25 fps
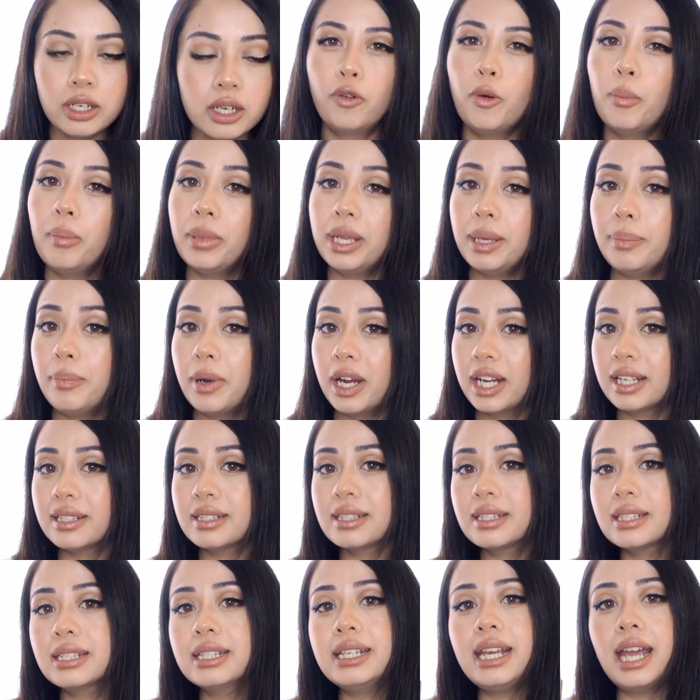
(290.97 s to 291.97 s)
For me
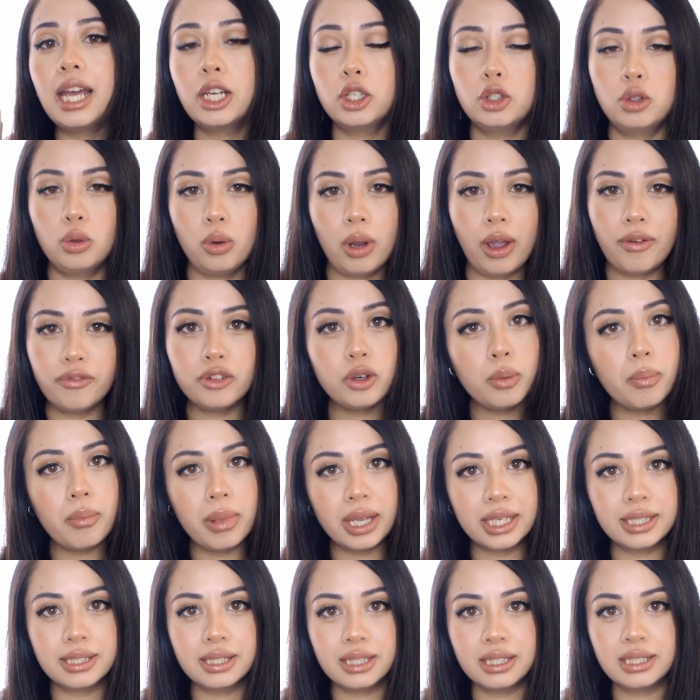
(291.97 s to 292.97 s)
personally, I do have to
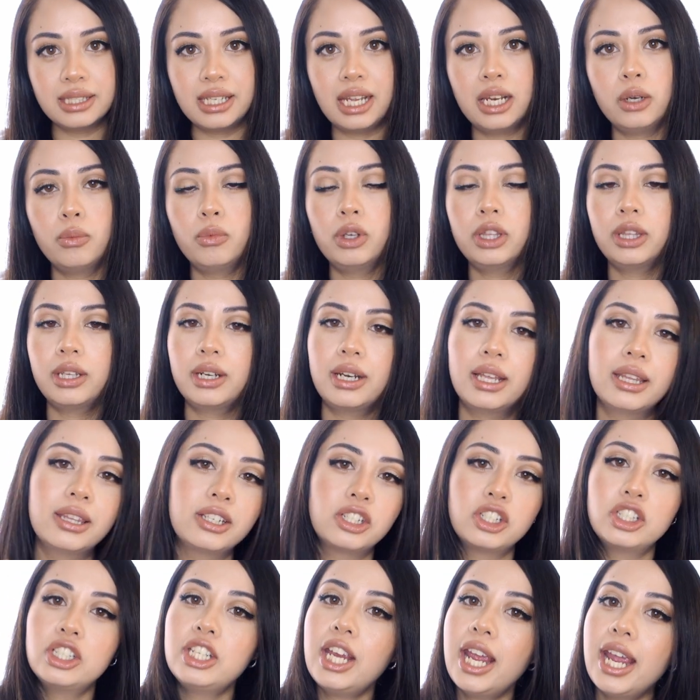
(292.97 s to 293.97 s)
mix this in with another
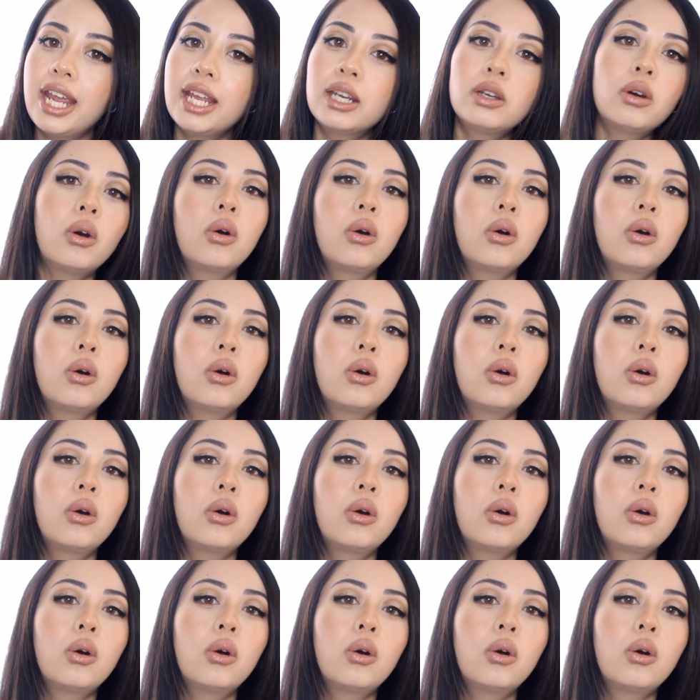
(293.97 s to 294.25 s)
shade,